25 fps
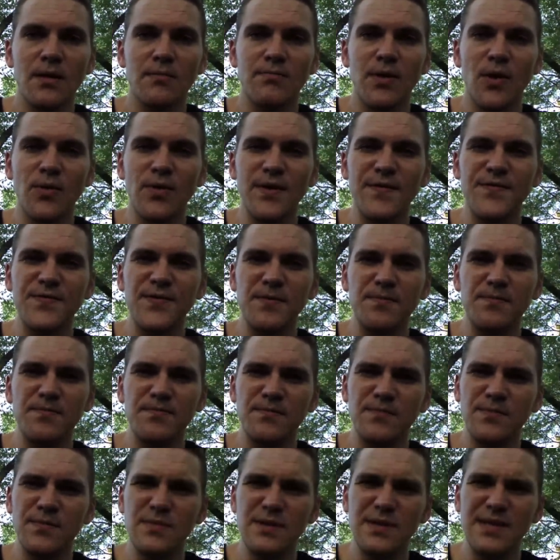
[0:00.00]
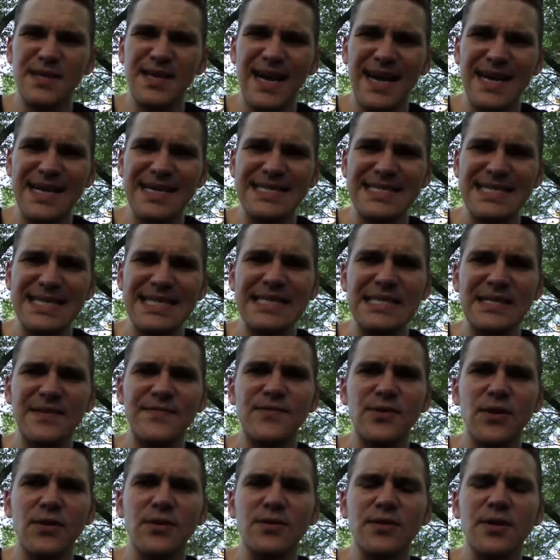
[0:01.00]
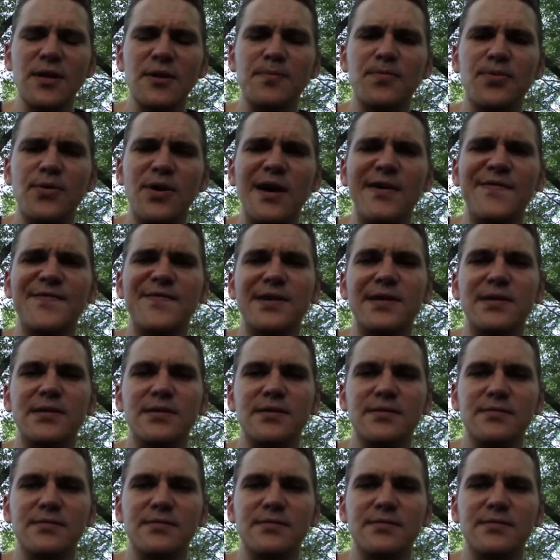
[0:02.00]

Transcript: but with the, the idea of turning a profit.